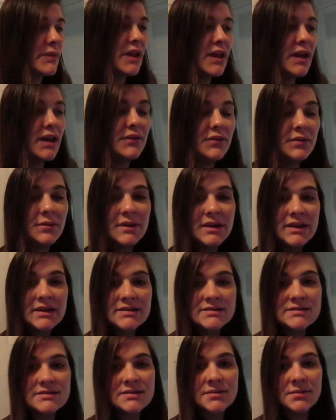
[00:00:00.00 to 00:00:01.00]
Hey everyone,
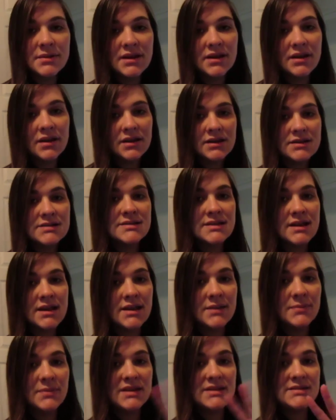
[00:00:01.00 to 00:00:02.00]
so we are going to
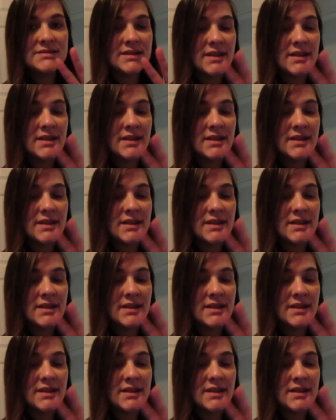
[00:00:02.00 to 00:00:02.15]
say peace